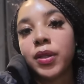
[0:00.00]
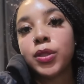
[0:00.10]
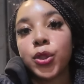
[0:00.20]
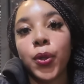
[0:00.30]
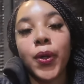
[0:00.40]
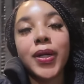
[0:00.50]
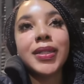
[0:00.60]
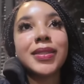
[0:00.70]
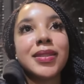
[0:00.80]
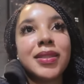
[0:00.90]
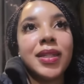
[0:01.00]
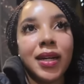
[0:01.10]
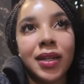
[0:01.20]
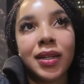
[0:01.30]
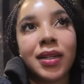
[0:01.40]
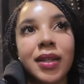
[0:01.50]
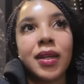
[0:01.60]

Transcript: The tour is done.